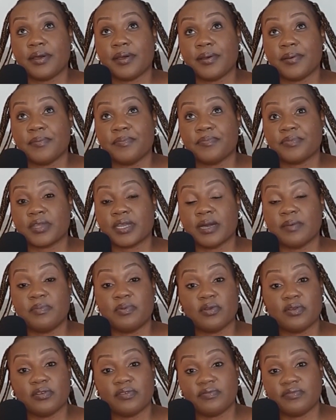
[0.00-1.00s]
um,
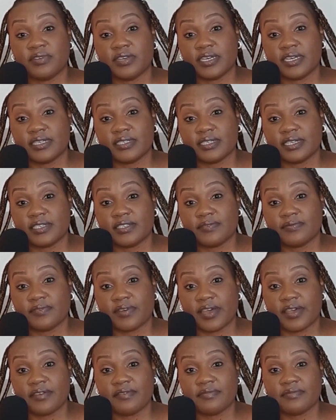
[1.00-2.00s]
couple of years, that's
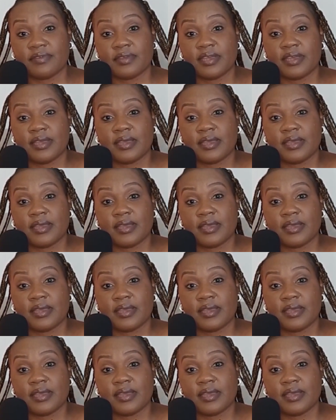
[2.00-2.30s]
five,